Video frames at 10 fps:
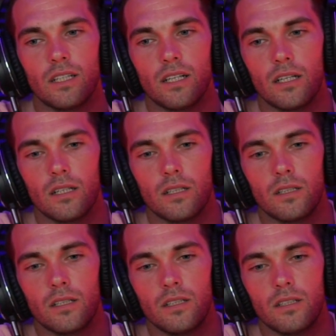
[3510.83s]

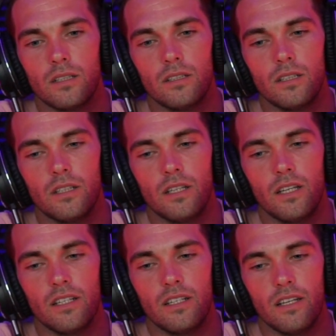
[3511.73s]

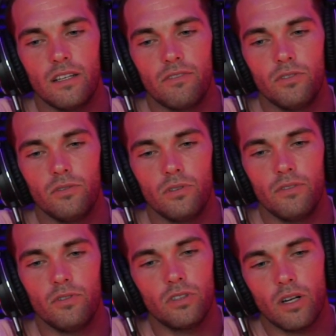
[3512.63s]
and if
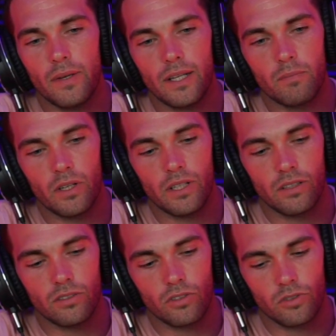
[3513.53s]
you start making money
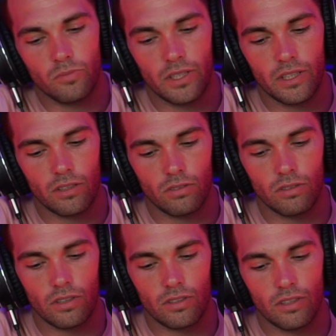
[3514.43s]
on social media, you'll
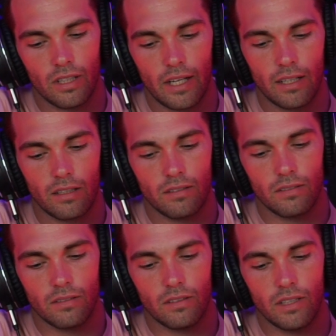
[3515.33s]
learn that, like,
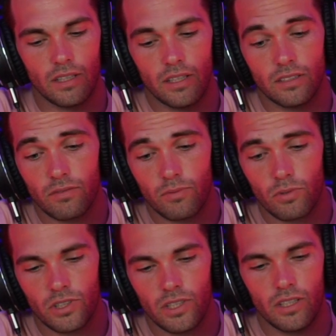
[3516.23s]
it's
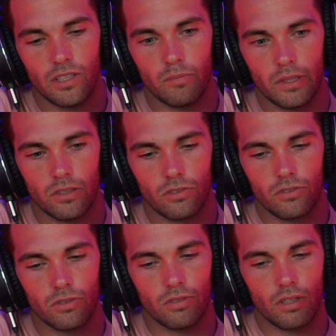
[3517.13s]
unfortunate, but it's the
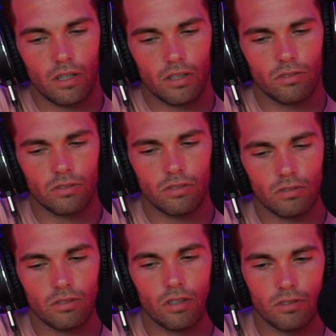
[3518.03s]
truth.
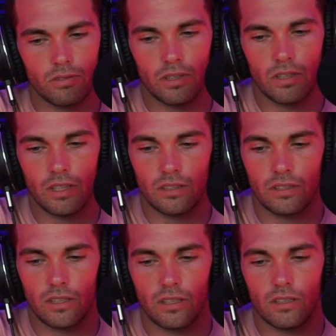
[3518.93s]
You'll start doing things
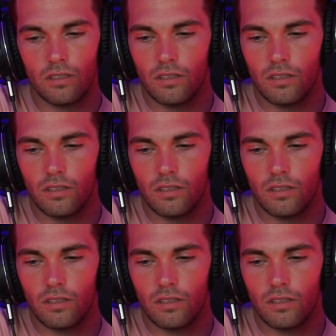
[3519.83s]
that,